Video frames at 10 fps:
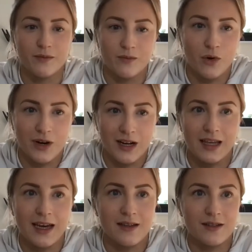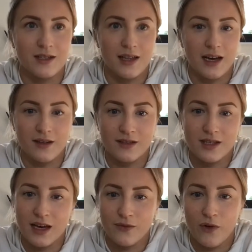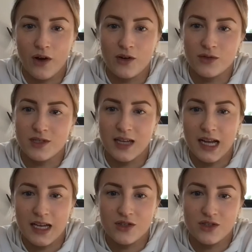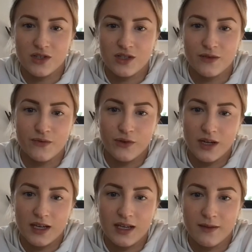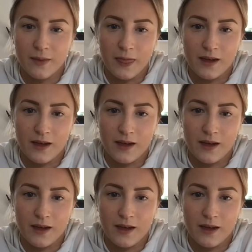want to get to that final stage, just to fully,